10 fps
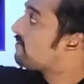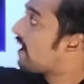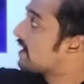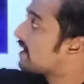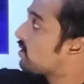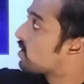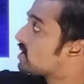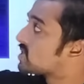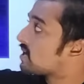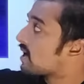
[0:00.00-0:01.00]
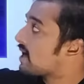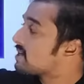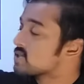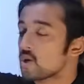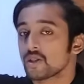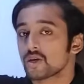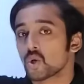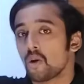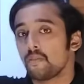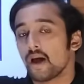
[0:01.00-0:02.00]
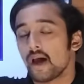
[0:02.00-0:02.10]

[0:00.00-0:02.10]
have anti-collision lights on the top